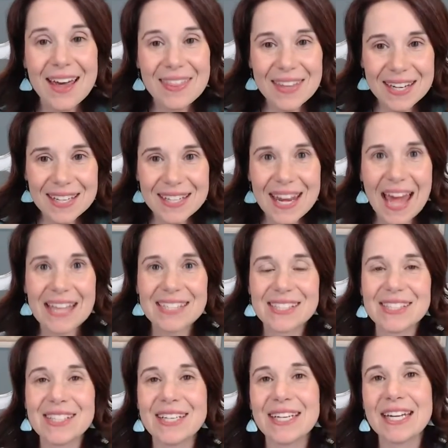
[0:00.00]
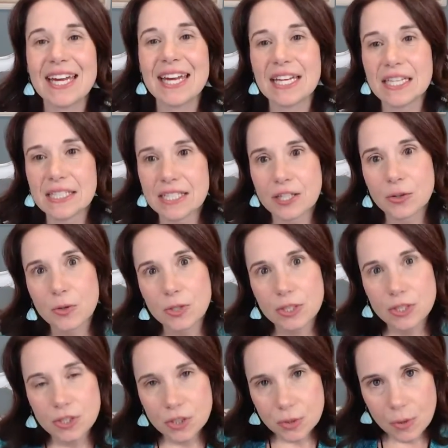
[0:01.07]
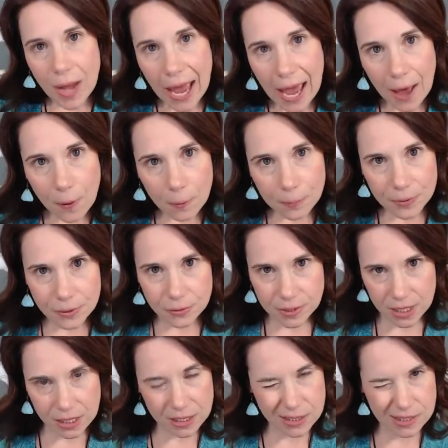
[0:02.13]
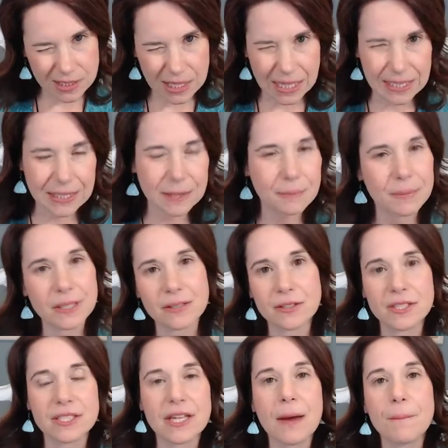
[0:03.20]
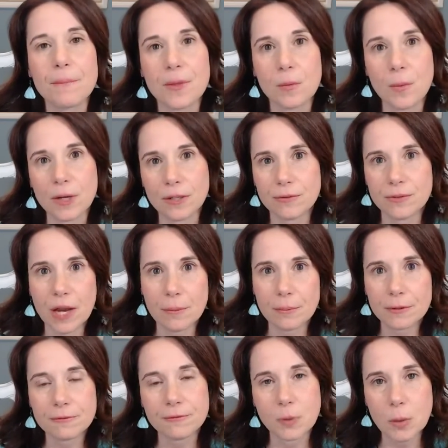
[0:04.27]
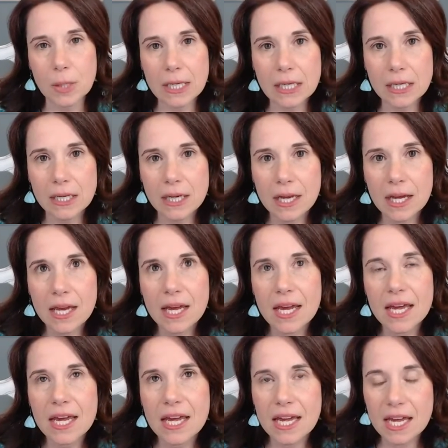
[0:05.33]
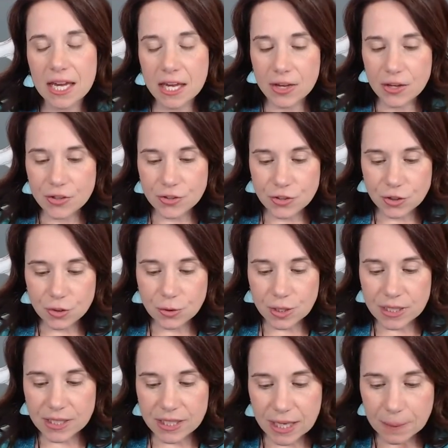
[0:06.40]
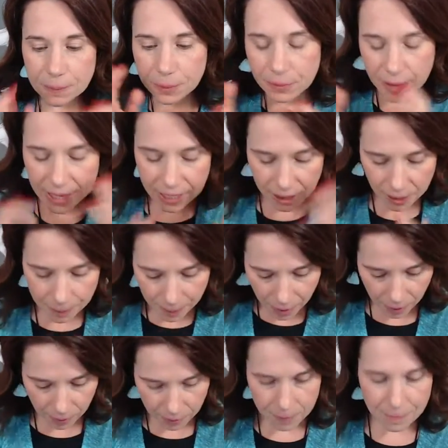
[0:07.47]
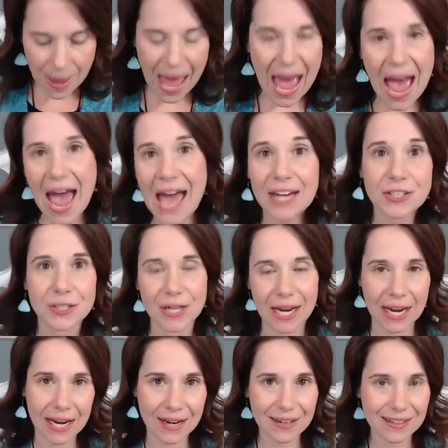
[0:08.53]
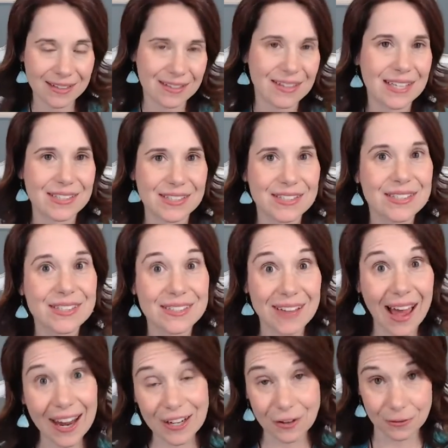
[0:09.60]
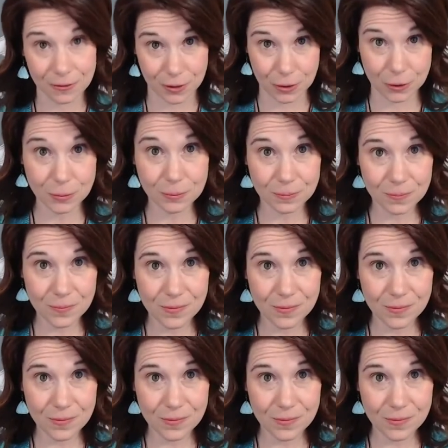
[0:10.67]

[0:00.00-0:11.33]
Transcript: The next thing is, in order to help you take a slightly bigger step than what you've done before, is you could say break up all the patterning that's inside of you